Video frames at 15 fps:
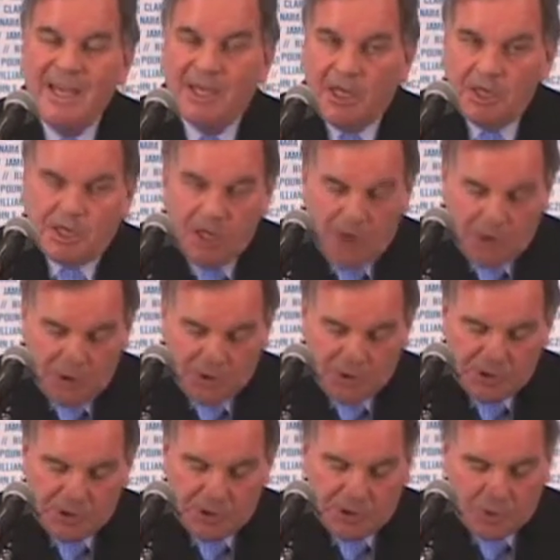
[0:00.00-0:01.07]

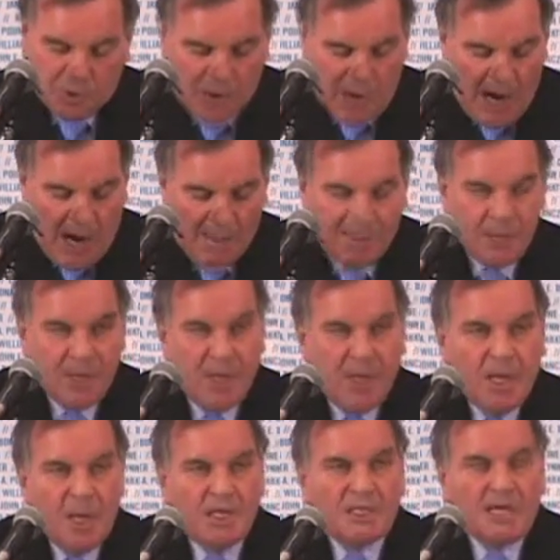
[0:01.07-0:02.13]
continues to drop
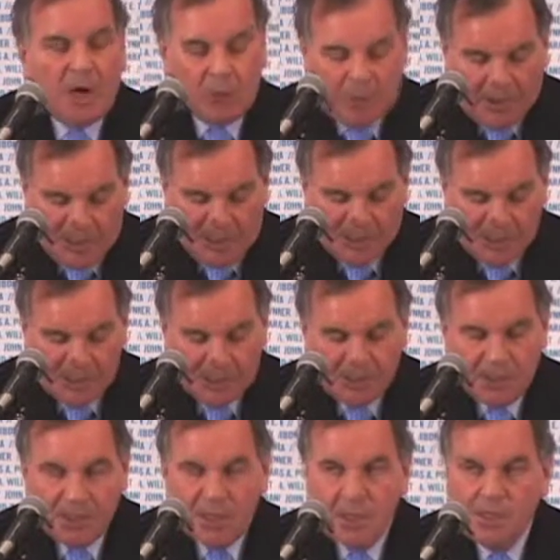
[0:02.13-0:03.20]
is that our police